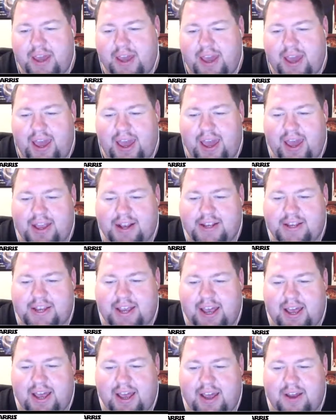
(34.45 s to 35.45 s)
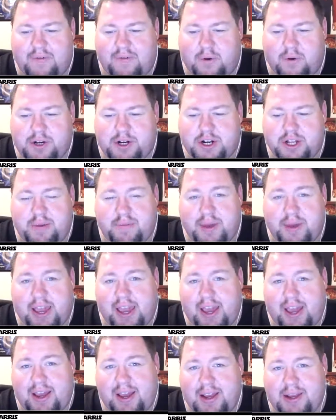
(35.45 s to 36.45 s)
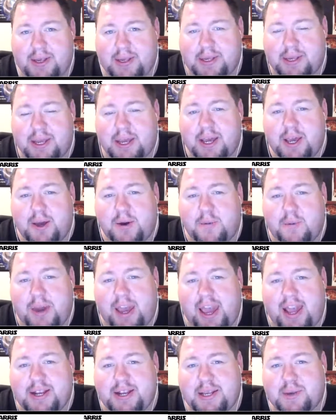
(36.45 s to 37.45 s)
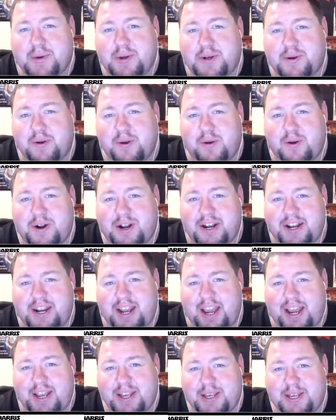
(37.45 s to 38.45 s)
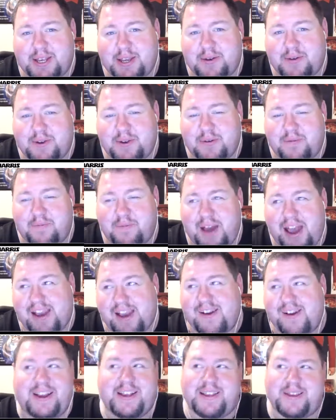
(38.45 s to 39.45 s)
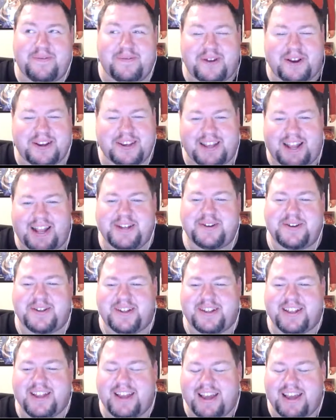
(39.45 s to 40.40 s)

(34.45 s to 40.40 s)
and unfortunately, because we had to switch recording days due to my crazy work schedule,